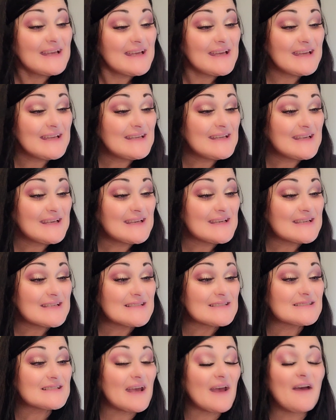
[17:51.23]
it
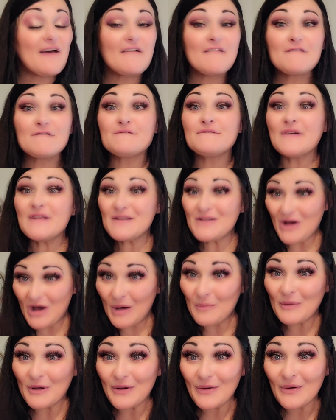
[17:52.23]
is
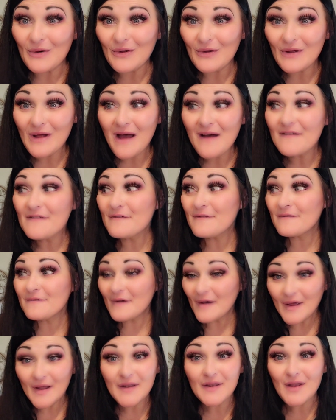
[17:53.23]
phenomenal.
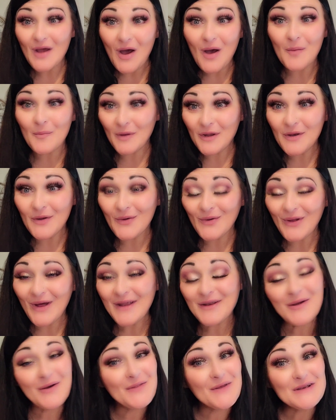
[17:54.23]
Phenomenal. I
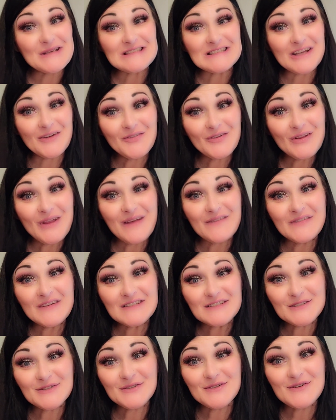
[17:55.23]
know there are several of
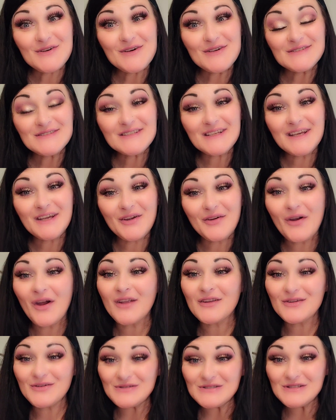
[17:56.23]
his girls here
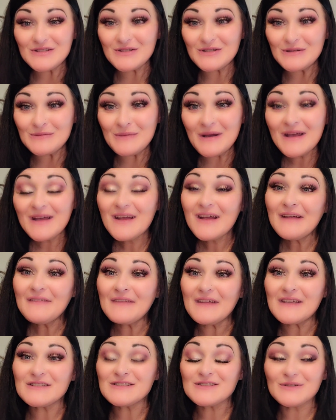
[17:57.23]
on YouTube
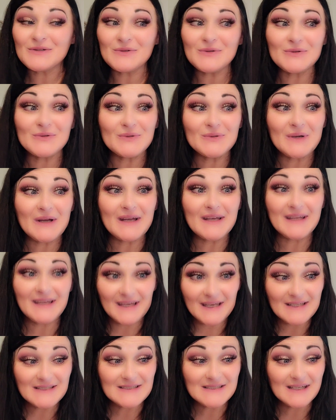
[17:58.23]
that do
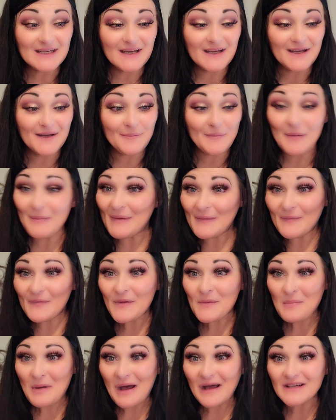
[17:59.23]
get a
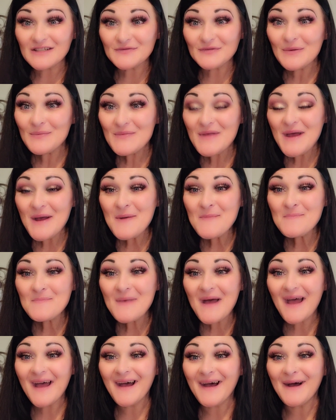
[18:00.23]
monthly box from
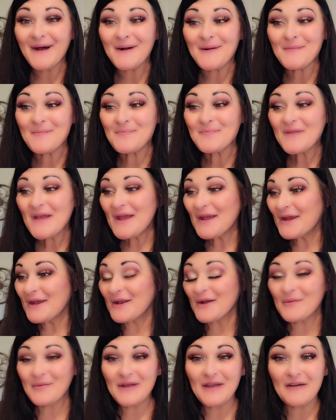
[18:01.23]
them. You
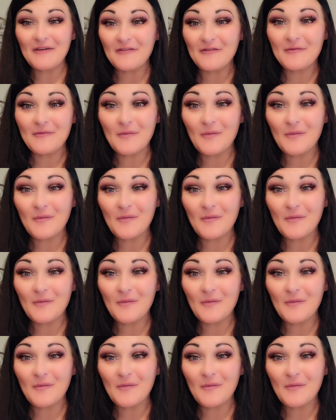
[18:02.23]
know, we have